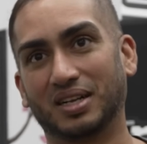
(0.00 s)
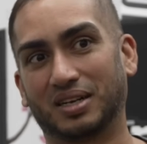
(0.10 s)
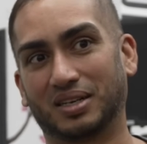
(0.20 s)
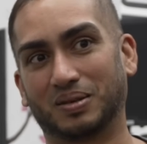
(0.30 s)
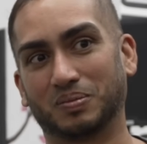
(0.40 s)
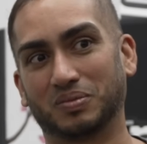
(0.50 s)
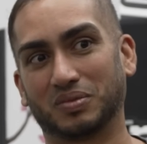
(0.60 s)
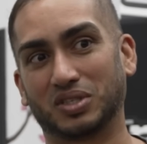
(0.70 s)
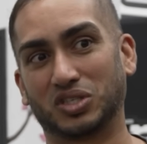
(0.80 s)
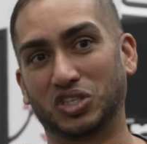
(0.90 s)

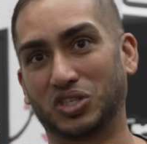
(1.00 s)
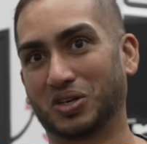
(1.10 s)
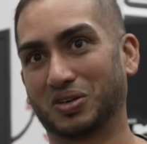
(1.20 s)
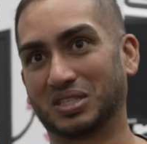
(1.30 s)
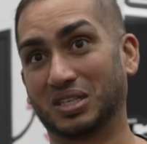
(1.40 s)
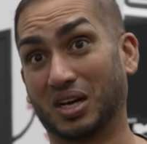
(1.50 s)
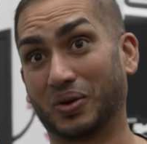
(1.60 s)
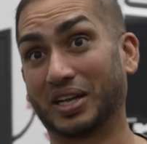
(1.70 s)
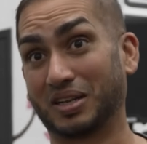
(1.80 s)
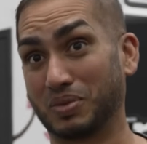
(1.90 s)
GTR is now
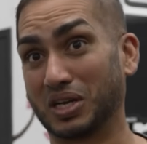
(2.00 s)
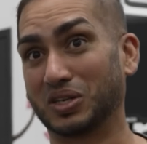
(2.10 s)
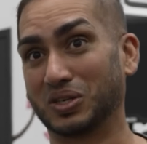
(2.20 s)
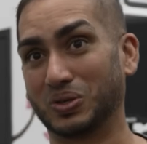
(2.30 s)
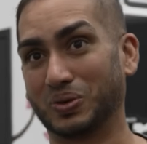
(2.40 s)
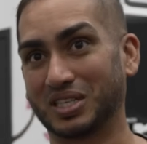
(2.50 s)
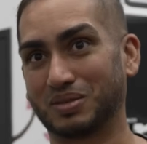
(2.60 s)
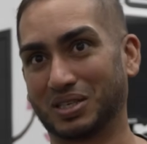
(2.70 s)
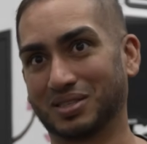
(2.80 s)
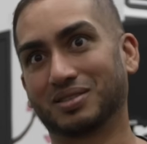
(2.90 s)
getting big in the US
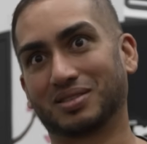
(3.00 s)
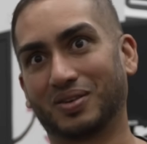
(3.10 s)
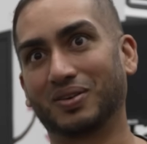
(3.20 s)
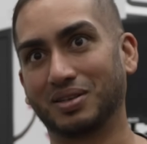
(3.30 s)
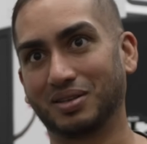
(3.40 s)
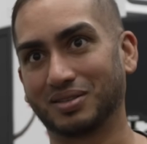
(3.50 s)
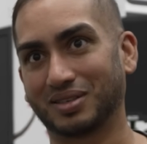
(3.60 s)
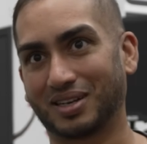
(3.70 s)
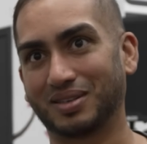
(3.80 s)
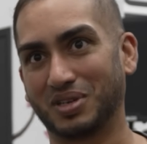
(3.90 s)
because it's now legal to
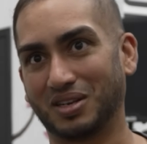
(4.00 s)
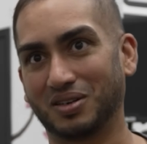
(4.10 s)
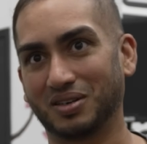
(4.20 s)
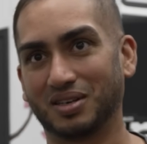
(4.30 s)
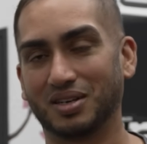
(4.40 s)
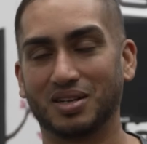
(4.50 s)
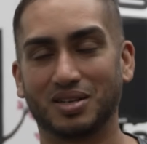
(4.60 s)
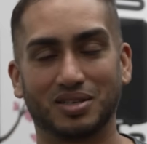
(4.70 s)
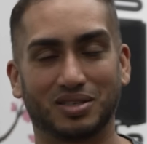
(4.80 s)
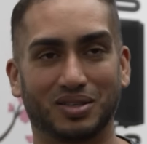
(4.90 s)
kind of be here.
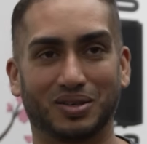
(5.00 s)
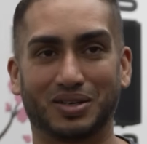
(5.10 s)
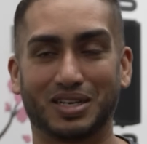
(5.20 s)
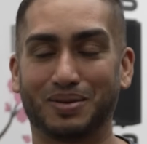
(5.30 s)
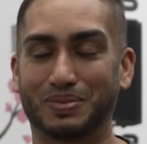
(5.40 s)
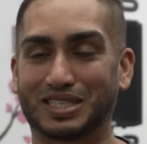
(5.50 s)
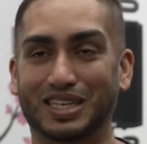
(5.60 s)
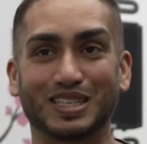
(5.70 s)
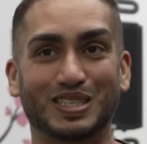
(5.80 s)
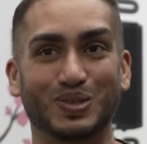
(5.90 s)
So yeah, I'm
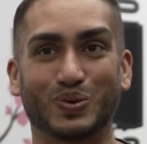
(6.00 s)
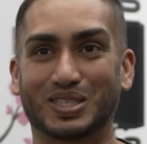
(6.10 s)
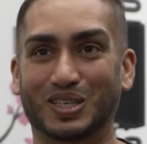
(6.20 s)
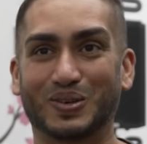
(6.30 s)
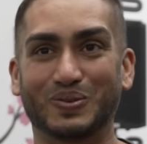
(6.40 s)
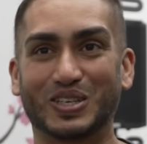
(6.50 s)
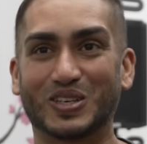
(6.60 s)
excited to see what's to come in the